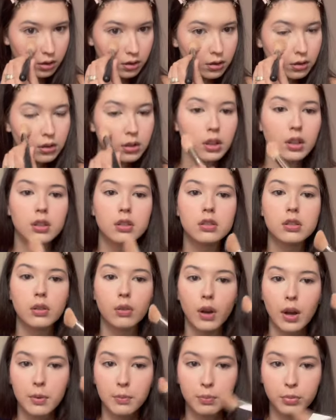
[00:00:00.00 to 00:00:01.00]
Okay, so
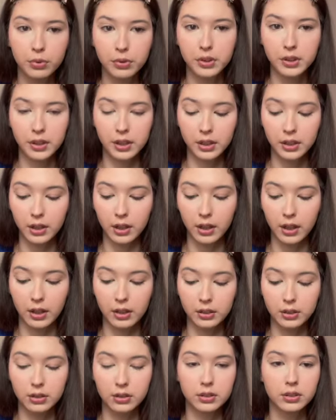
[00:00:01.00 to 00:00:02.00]
I'm putting it
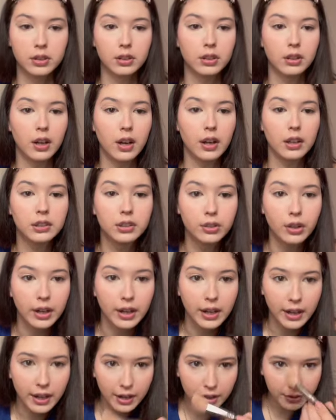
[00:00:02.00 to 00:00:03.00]
under the under eye
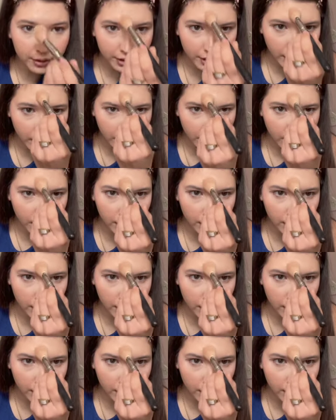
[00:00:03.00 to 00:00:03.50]
area,